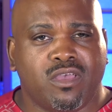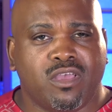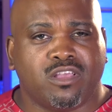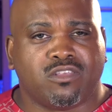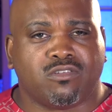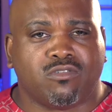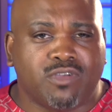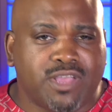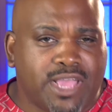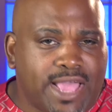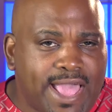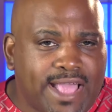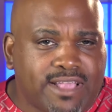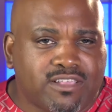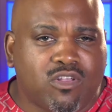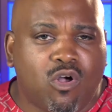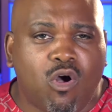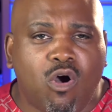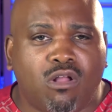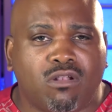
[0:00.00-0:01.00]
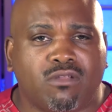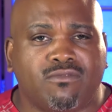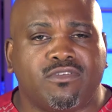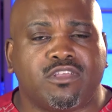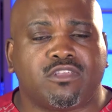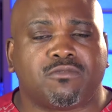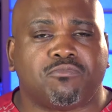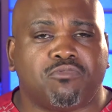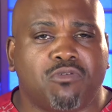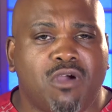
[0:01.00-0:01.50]
So he asked all of
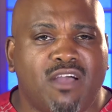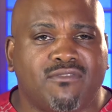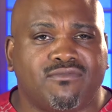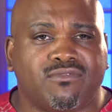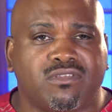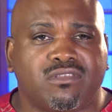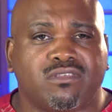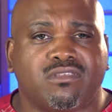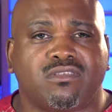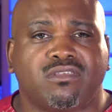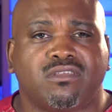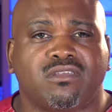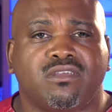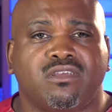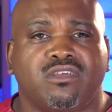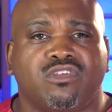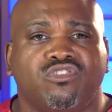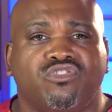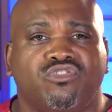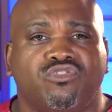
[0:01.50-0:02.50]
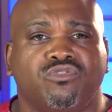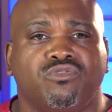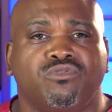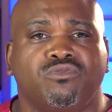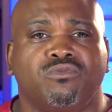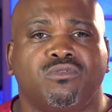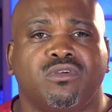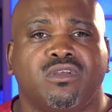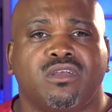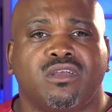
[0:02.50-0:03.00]
his prophets
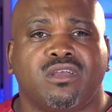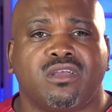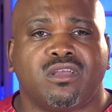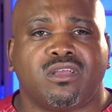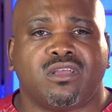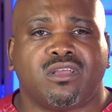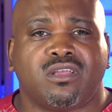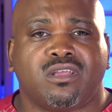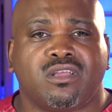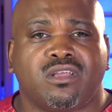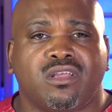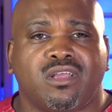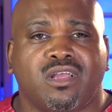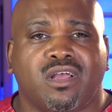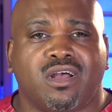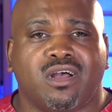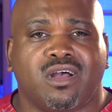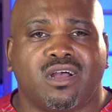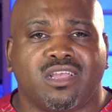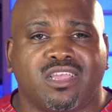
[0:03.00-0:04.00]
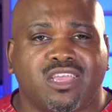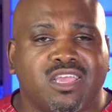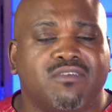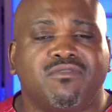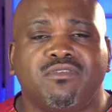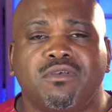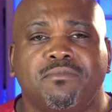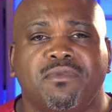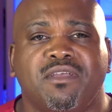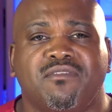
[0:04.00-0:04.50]
to
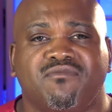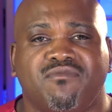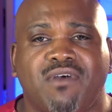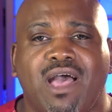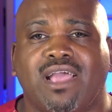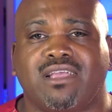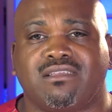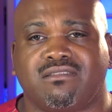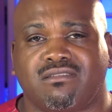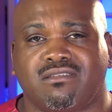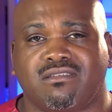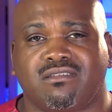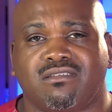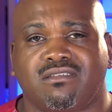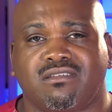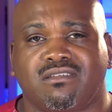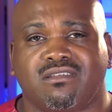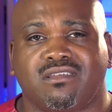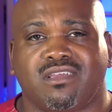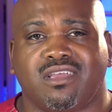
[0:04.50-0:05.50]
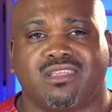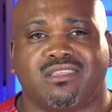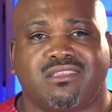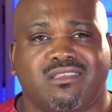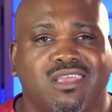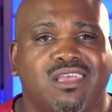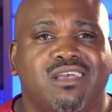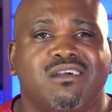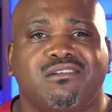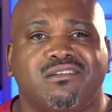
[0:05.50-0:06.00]
give him advice and
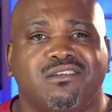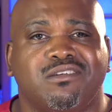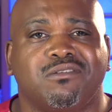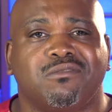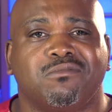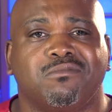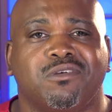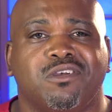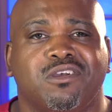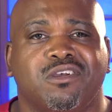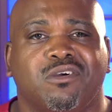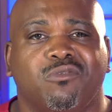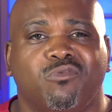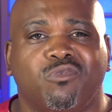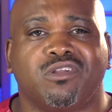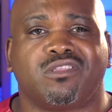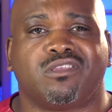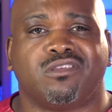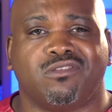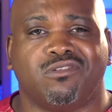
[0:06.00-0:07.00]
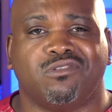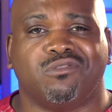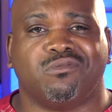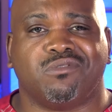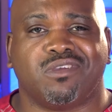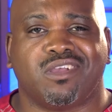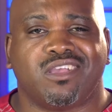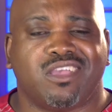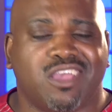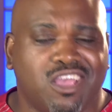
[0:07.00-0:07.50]
tell him what to do.
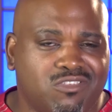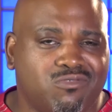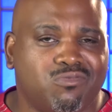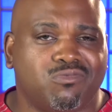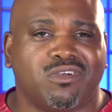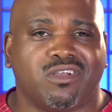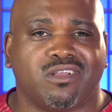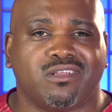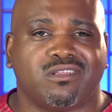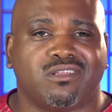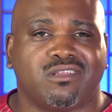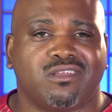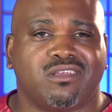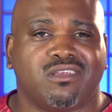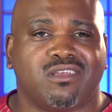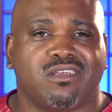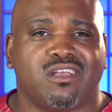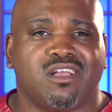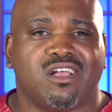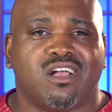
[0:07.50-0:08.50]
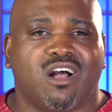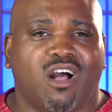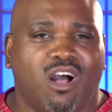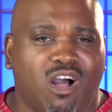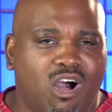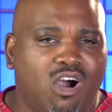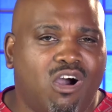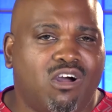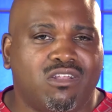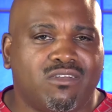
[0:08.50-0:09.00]
And guess what?
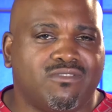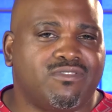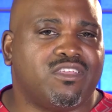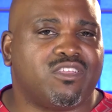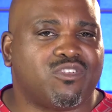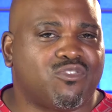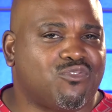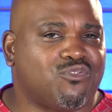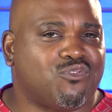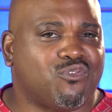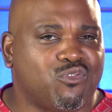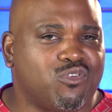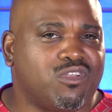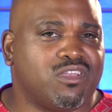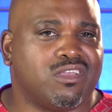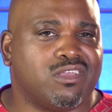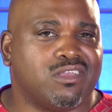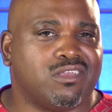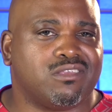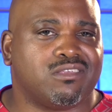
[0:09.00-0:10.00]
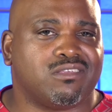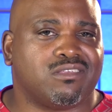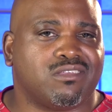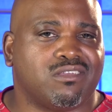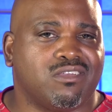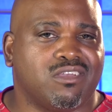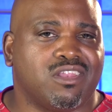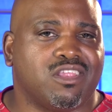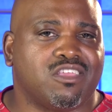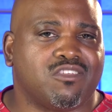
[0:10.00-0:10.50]
All of his friends
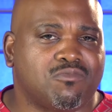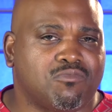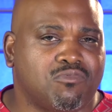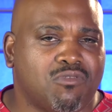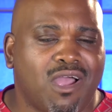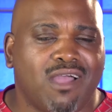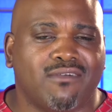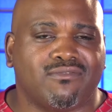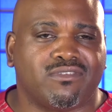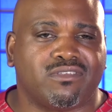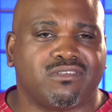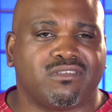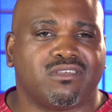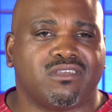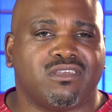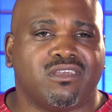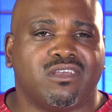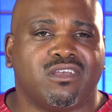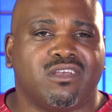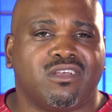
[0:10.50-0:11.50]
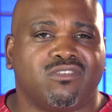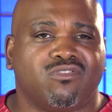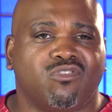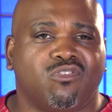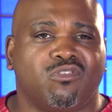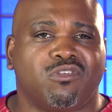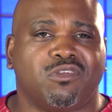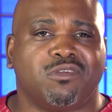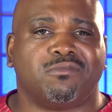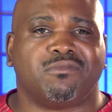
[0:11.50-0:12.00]
and his prophets
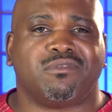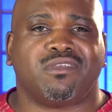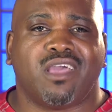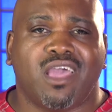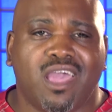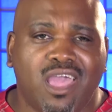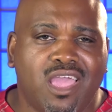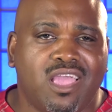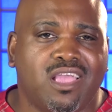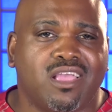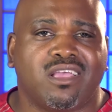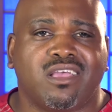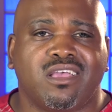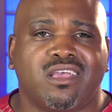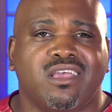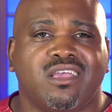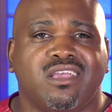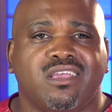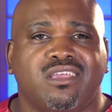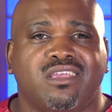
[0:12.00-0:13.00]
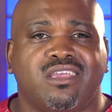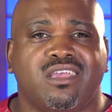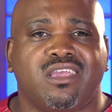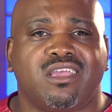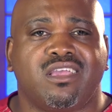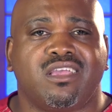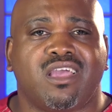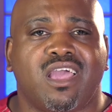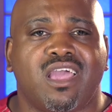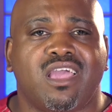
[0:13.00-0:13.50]
told him, hey,
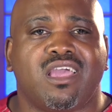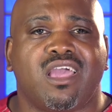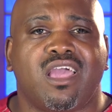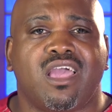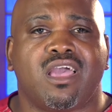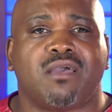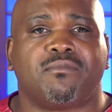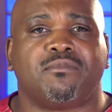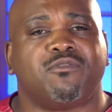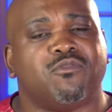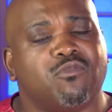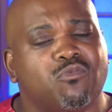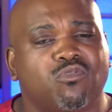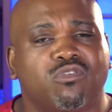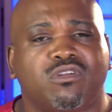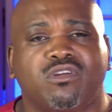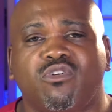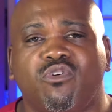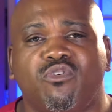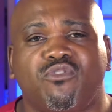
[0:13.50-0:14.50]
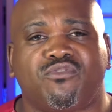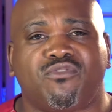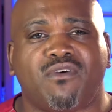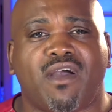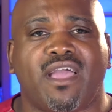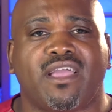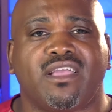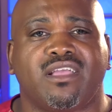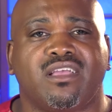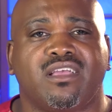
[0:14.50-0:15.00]
King Ahab, if you want to go
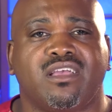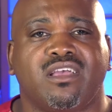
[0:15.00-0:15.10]
fight